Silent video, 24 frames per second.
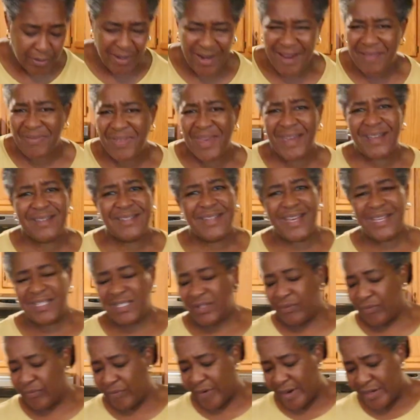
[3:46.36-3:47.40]
and I think it
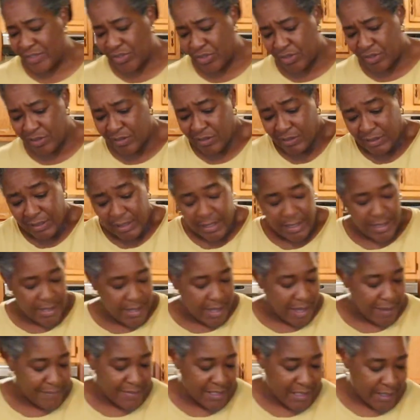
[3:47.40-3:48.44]
tastes fresher.
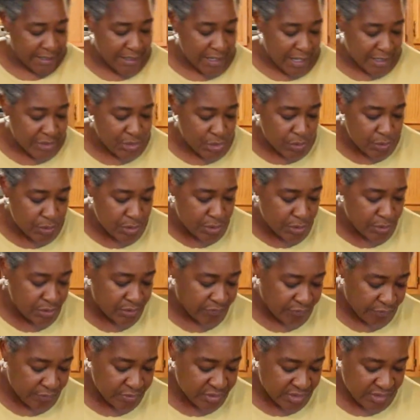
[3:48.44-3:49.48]
I mean, I do use
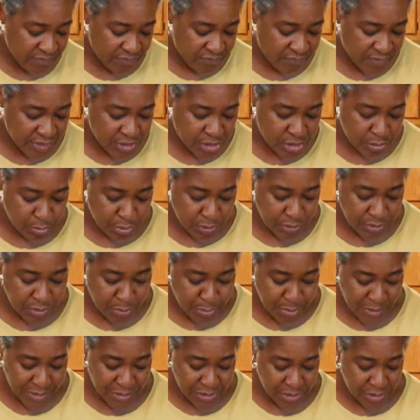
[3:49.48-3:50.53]
frozen vegetables,
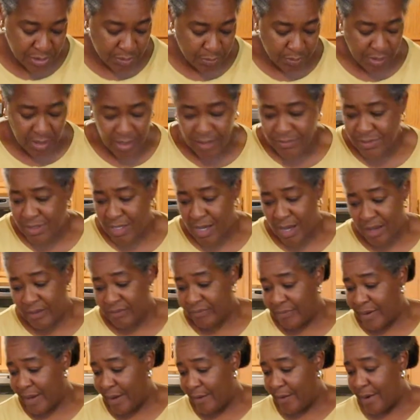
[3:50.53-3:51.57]
but when it comes to
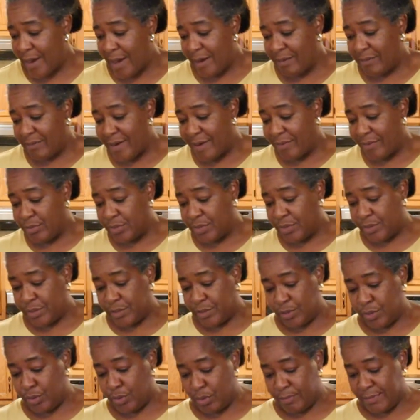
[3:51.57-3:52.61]
cauliflower, I'd rather
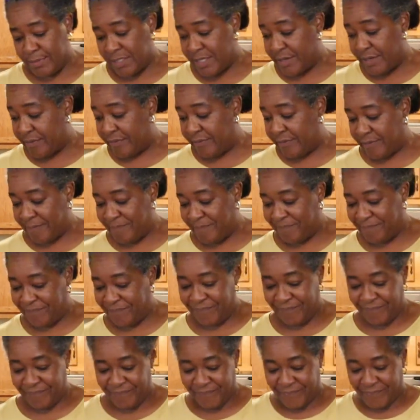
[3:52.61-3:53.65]
just do it myself.
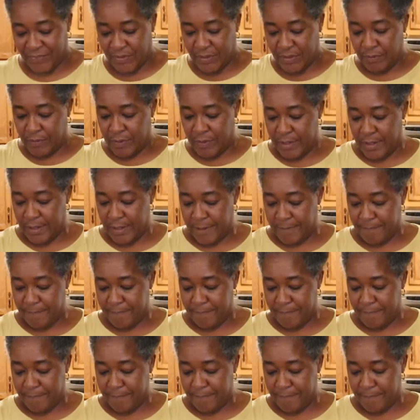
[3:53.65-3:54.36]
Okay.